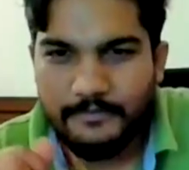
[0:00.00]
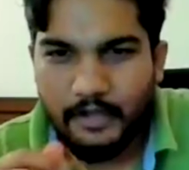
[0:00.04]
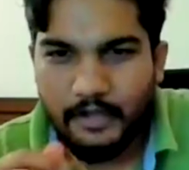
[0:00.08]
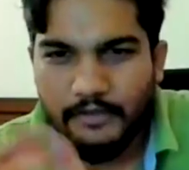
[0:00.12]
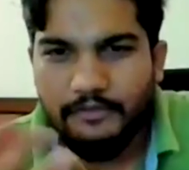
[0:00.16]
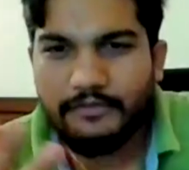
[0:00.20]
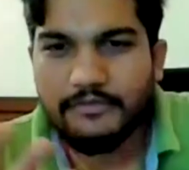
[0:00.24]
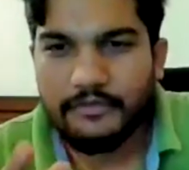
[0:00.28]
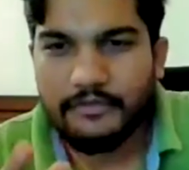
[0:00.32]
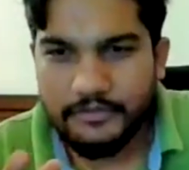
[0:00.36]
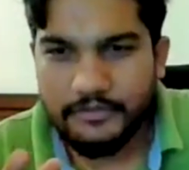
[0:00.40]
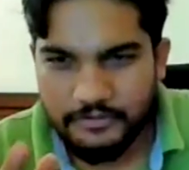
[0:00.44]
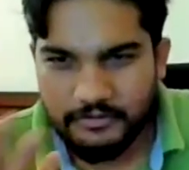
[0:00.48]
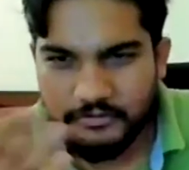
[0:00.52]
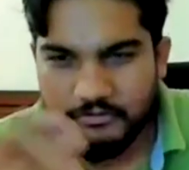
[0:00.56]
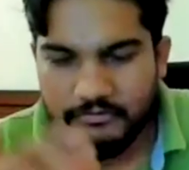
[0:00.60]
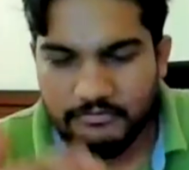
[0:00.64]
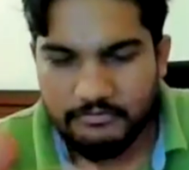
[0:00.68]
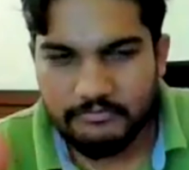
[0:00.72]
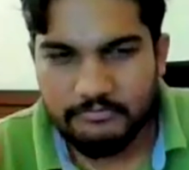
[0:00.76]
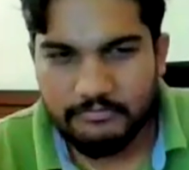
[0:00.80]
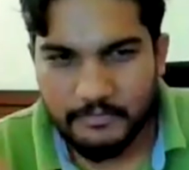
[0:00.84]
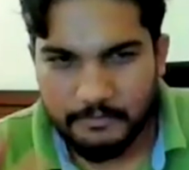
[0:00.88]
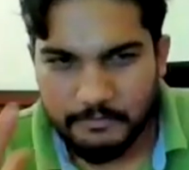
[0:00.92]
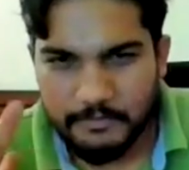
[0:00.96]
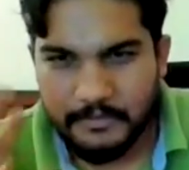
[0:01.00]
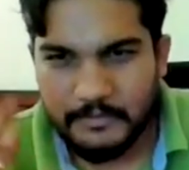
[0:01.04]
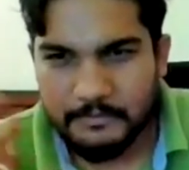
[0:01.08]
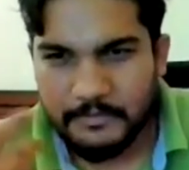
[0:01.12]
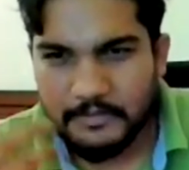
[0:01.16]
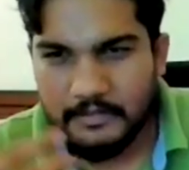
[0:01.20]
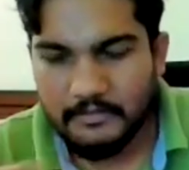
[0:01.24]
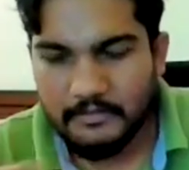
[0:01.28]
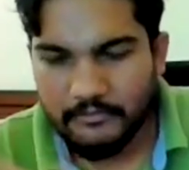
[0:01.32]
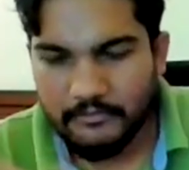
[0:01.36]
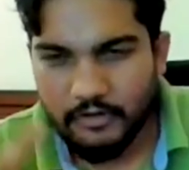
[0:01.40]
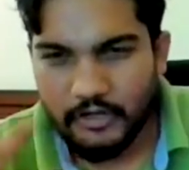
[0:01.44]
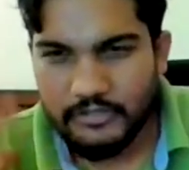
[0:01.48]
Of course, you
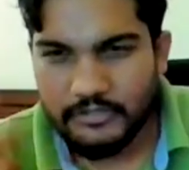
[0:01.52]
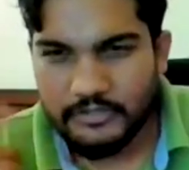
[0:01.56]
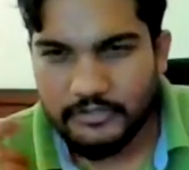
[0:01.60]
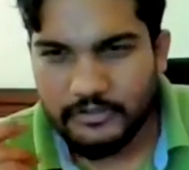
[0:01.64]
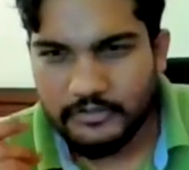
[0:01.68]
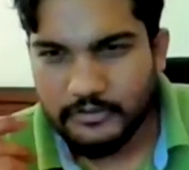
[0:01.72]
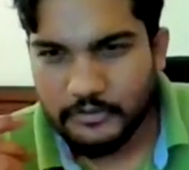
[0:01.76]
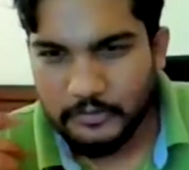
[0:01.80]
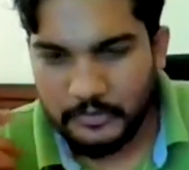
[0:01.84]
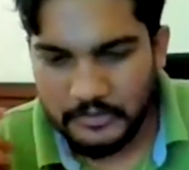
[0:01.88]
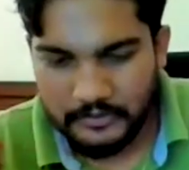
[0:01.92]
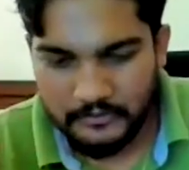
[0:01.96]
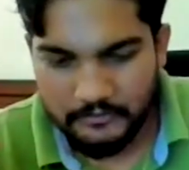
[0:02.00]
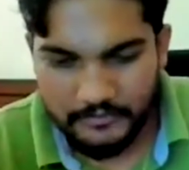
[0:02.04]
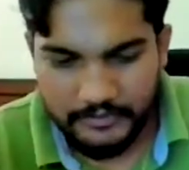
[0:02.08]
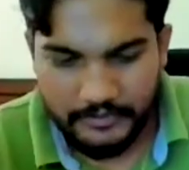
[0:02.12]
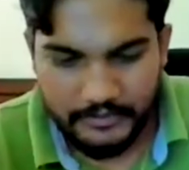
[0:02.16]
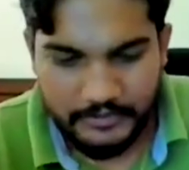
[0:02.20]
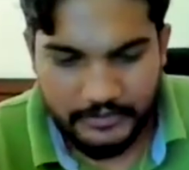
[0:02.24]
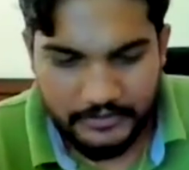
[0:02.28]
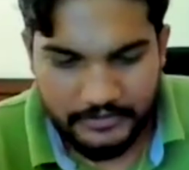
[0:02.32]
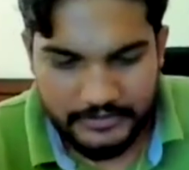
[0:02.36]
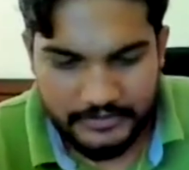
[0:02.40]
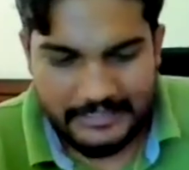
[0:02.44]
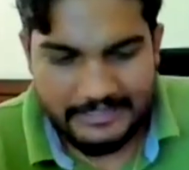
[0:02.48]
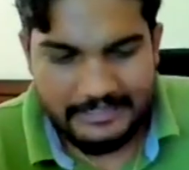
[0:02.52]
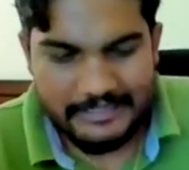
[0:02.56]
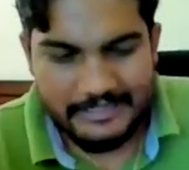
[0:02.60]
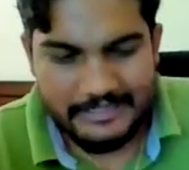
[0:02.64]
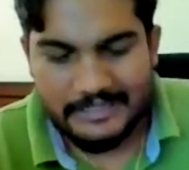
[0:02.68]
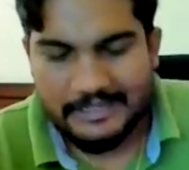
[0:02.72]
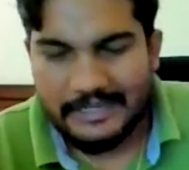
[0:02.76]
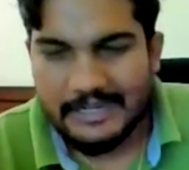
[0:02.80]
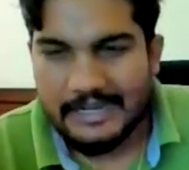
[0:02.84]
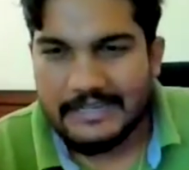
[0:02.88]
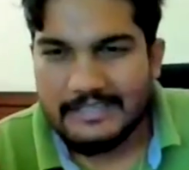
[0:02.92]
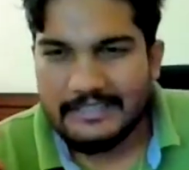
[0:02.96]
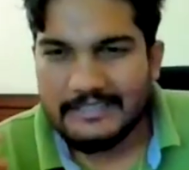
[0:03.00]
people watch YouTube videos,
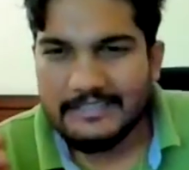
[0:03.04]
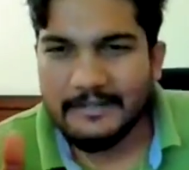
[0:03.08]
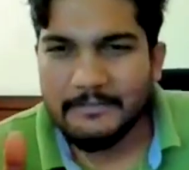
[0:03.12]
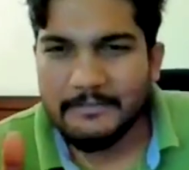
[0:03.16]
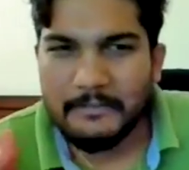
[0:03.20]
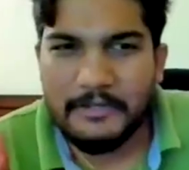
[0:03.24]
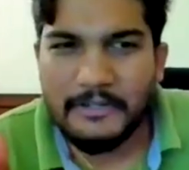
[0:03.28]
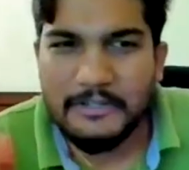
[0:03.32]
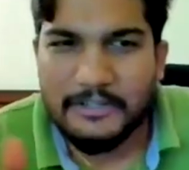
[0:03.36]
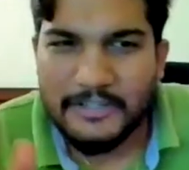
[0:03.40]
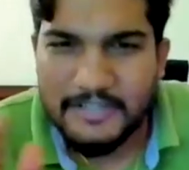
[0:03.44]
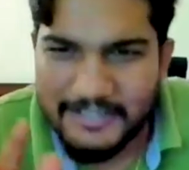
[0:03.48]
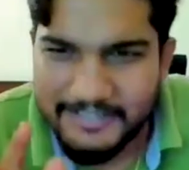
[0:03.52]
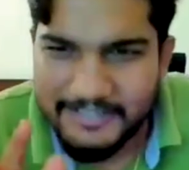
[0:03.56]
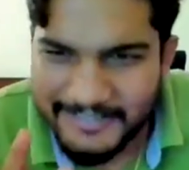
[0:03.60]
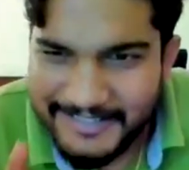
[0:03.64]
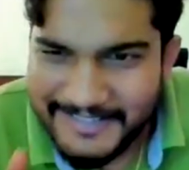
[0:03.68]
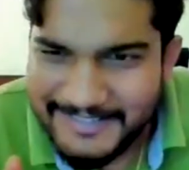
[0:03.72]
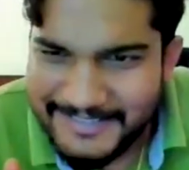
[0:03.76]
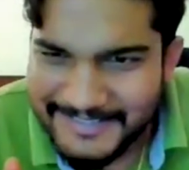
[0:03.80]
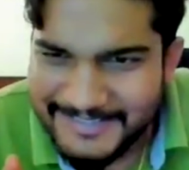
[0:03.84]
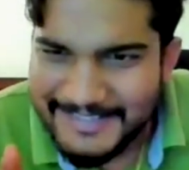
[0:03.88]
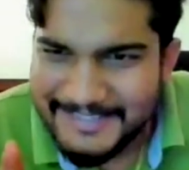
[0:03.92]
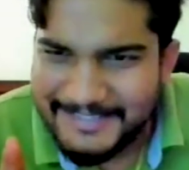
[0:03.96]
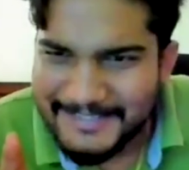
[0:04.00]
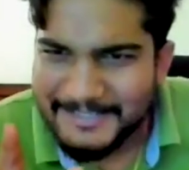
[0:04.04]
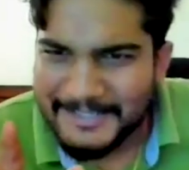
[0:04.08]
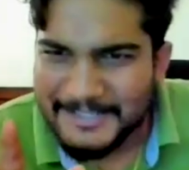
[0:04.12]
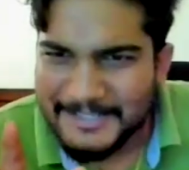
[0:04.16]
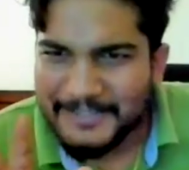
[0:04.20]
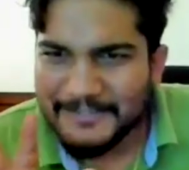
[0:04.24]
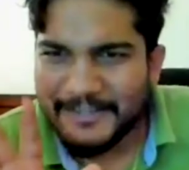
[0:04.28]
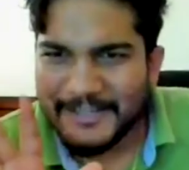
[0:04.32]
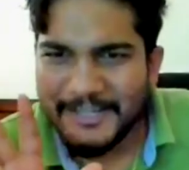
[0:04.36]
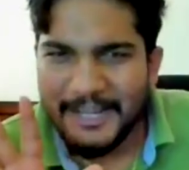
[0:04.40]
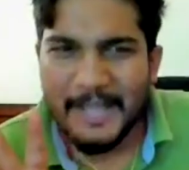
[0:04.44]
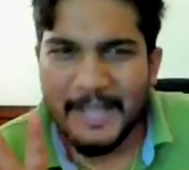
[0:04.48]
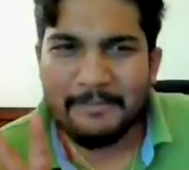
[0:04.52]
etc. etc. But does this
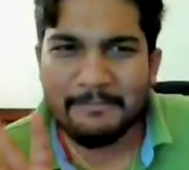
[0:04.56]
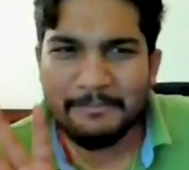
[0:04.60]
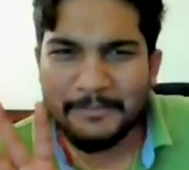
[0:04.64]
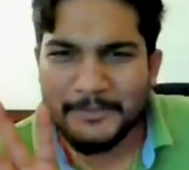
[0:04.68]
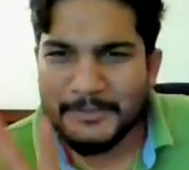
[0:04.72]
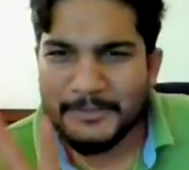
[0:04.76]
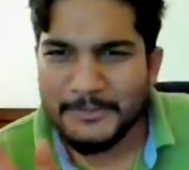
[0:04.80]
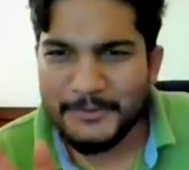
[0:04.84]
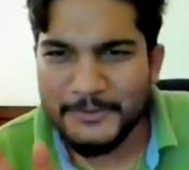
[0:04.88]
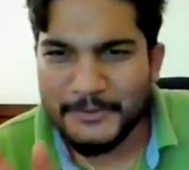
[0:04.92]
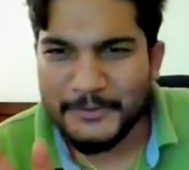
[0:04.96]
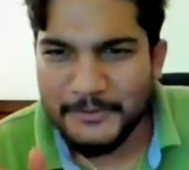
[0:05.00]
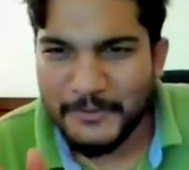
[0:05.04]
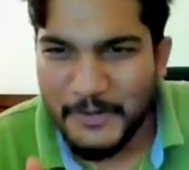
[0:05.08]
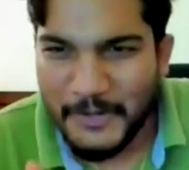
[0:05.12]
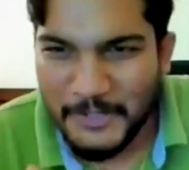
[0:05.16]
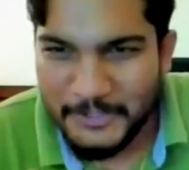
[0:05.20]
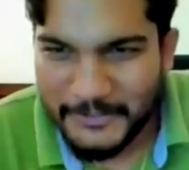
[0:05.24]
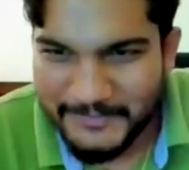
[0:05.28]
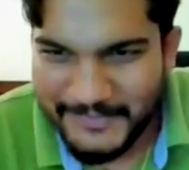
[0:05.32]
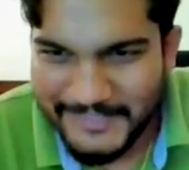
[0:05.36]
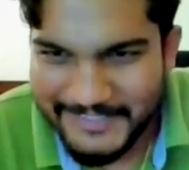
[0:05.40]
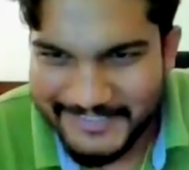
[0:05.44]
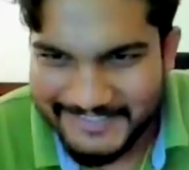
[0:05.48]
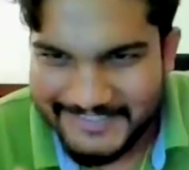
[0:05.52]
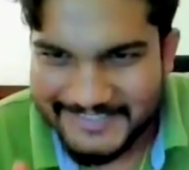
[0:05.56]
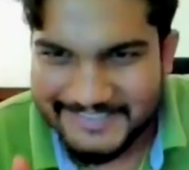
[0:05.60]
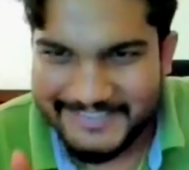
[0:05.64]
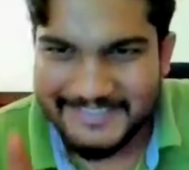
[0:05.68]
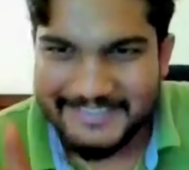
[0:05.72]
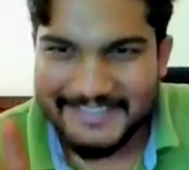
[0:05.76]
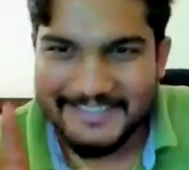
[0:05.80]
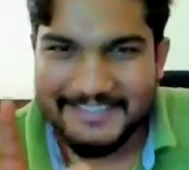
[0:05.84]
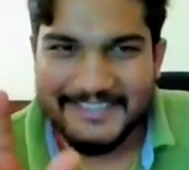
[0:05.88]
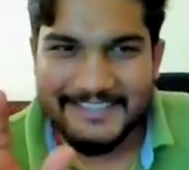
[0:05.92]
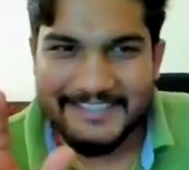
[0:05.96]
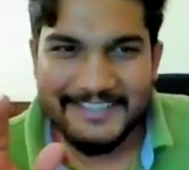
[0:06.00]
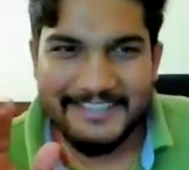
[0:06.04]
even happen to you always?
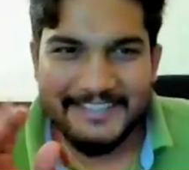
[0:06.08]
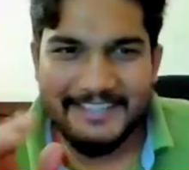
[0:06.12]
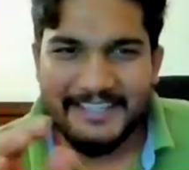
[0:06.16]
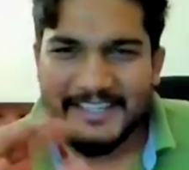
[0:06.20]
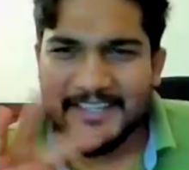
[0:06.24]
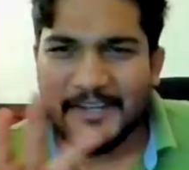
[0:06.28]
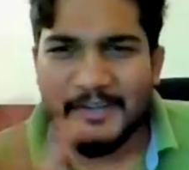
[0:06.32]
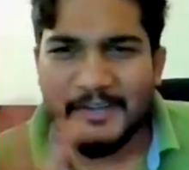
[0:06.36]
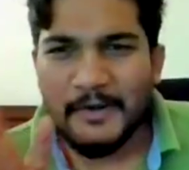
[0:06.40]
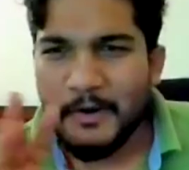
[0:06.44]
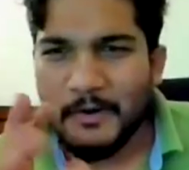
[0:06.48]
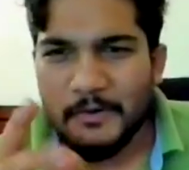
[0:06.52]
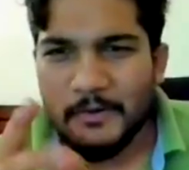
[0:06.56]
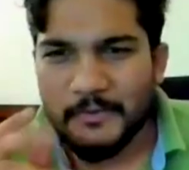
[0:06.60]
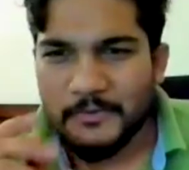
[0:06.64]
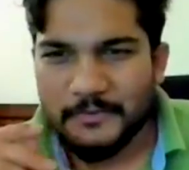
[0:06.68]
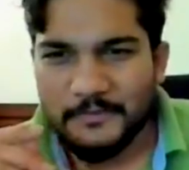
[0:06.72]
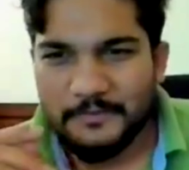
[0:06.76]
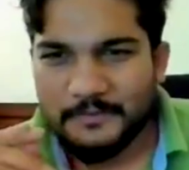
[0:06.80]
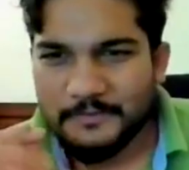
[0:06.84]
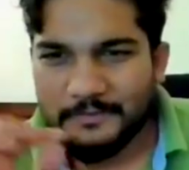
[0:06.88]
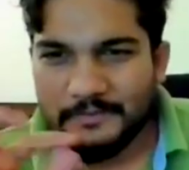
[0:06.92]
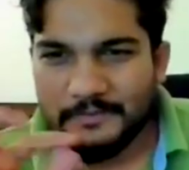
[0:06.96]
No.